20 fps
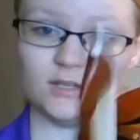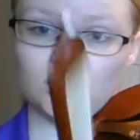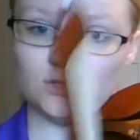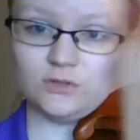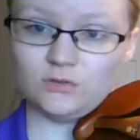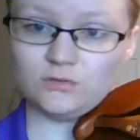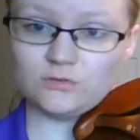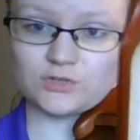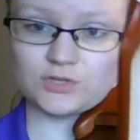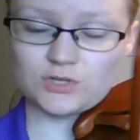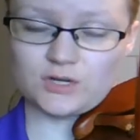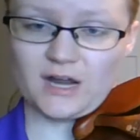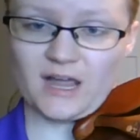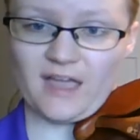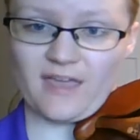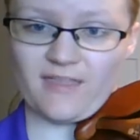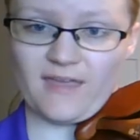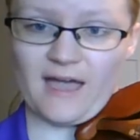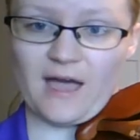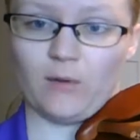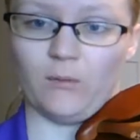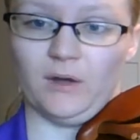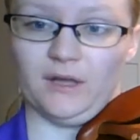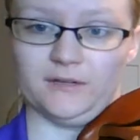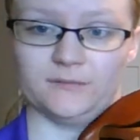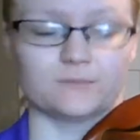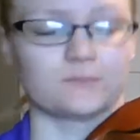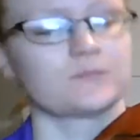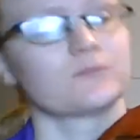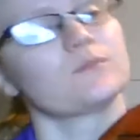you try that one.
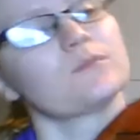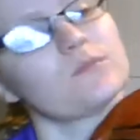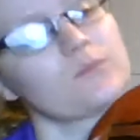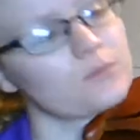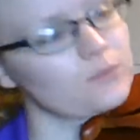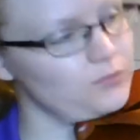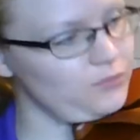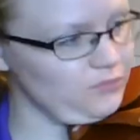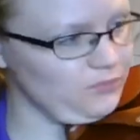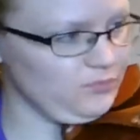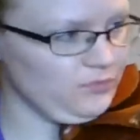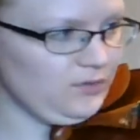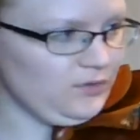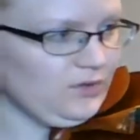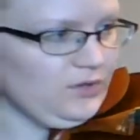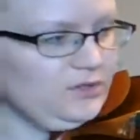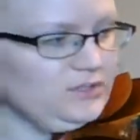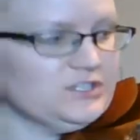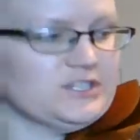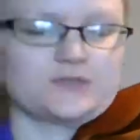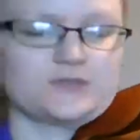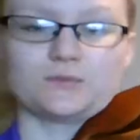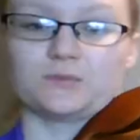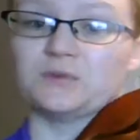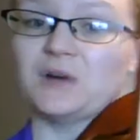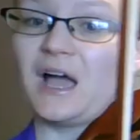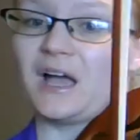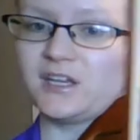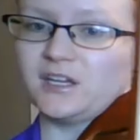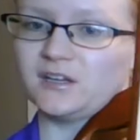Just
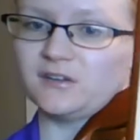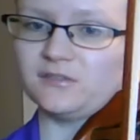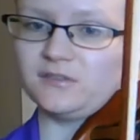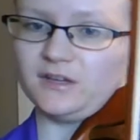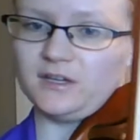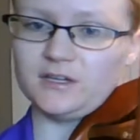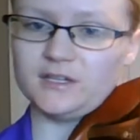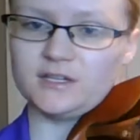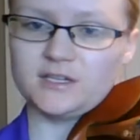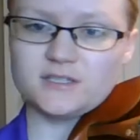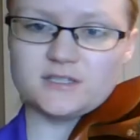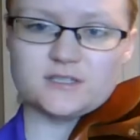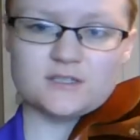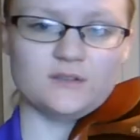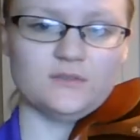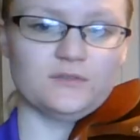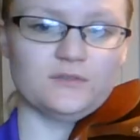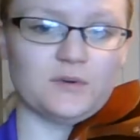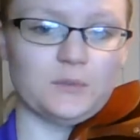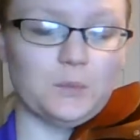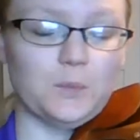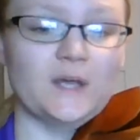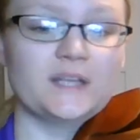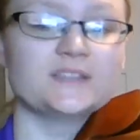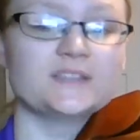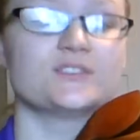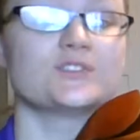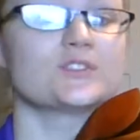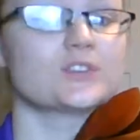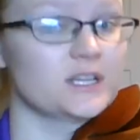rock your fingers from
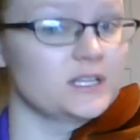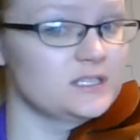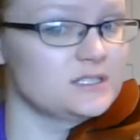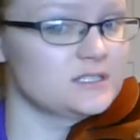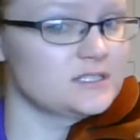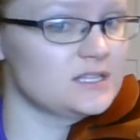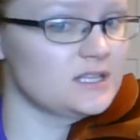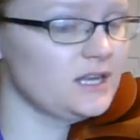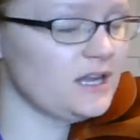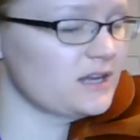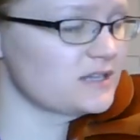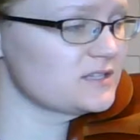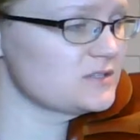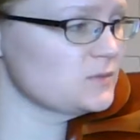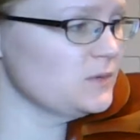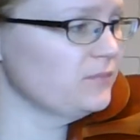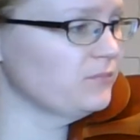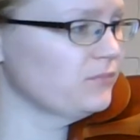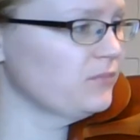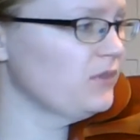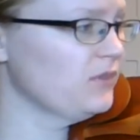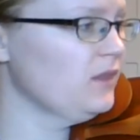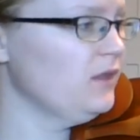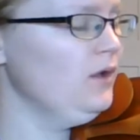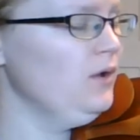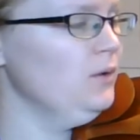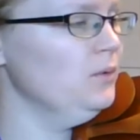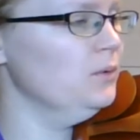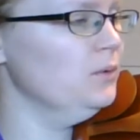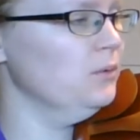one string to the next one.
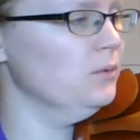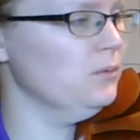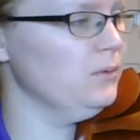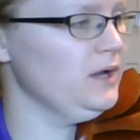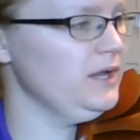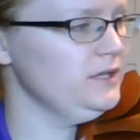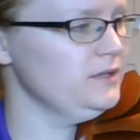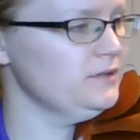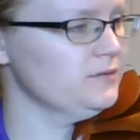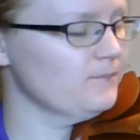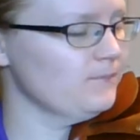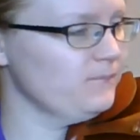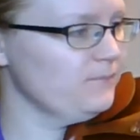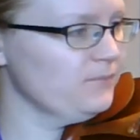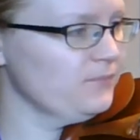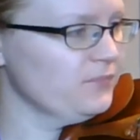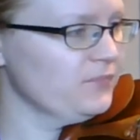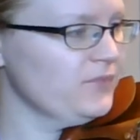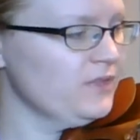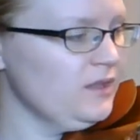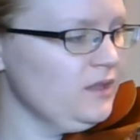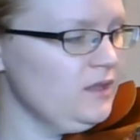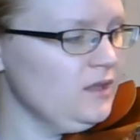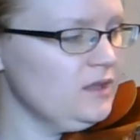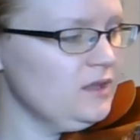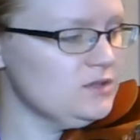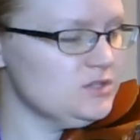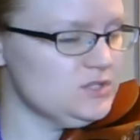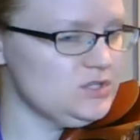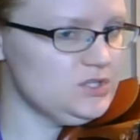One,
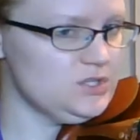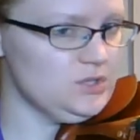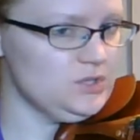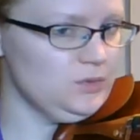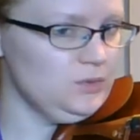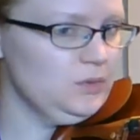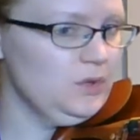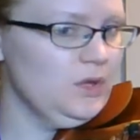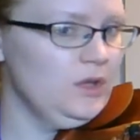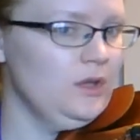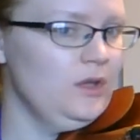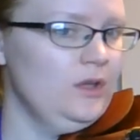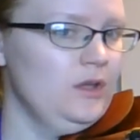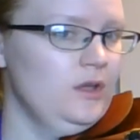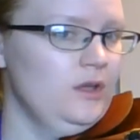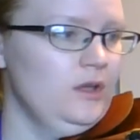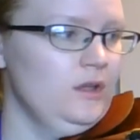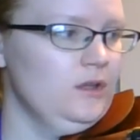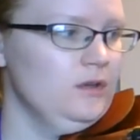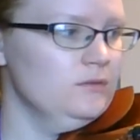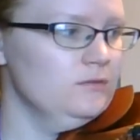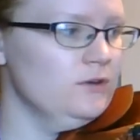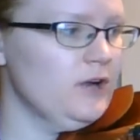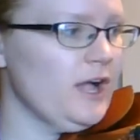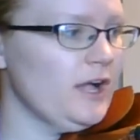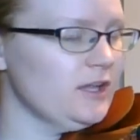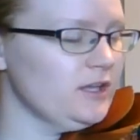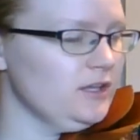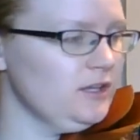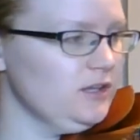two,
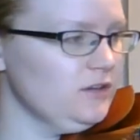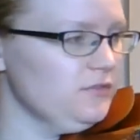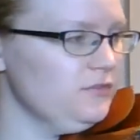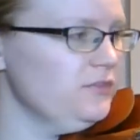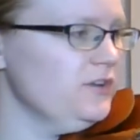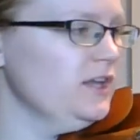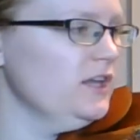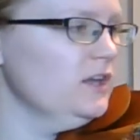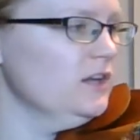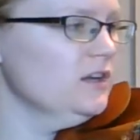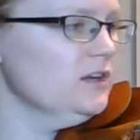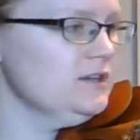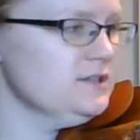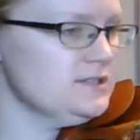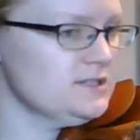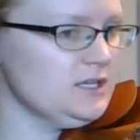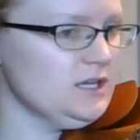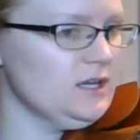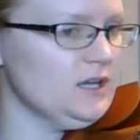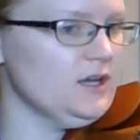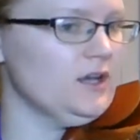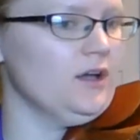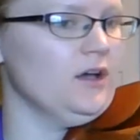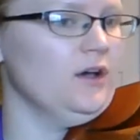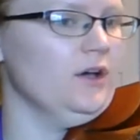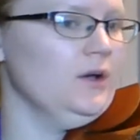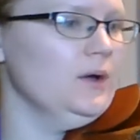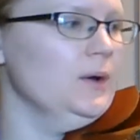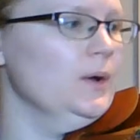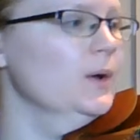Rock your fingers,
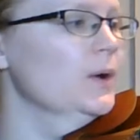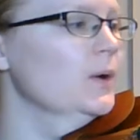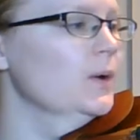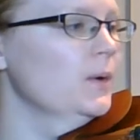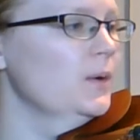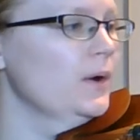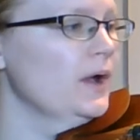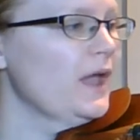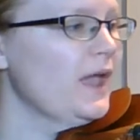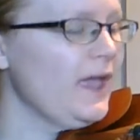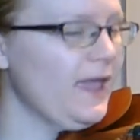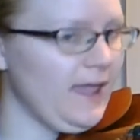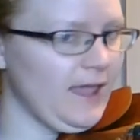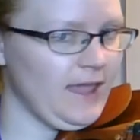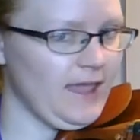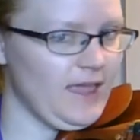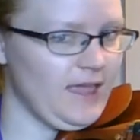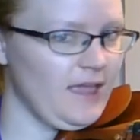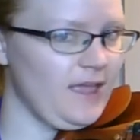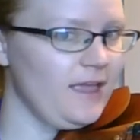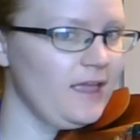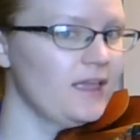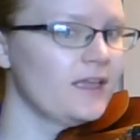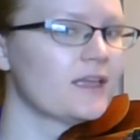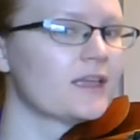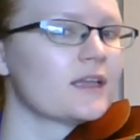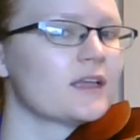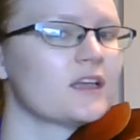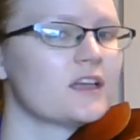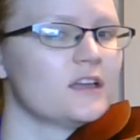go.
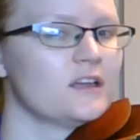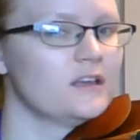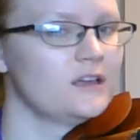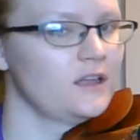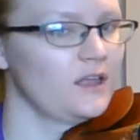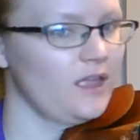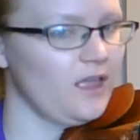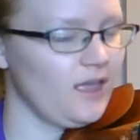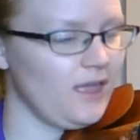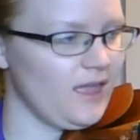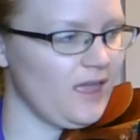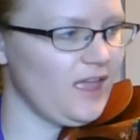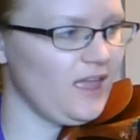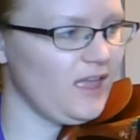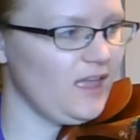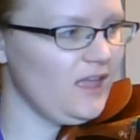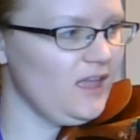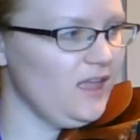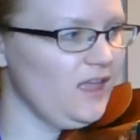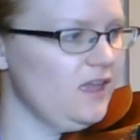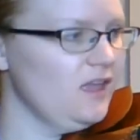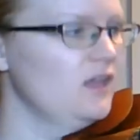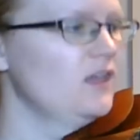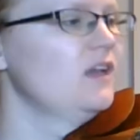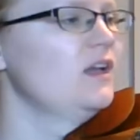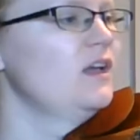A, A,